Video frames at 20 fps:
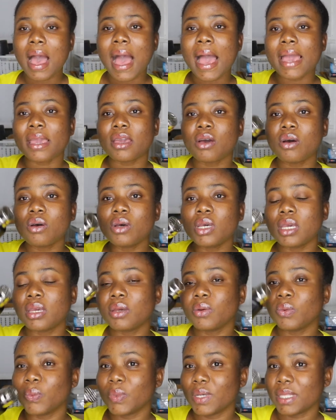I go
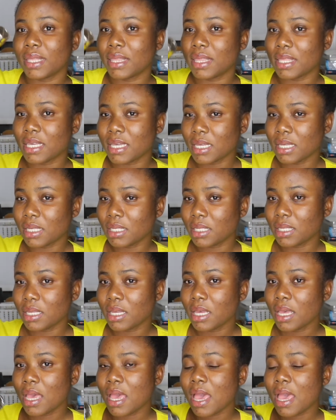in with this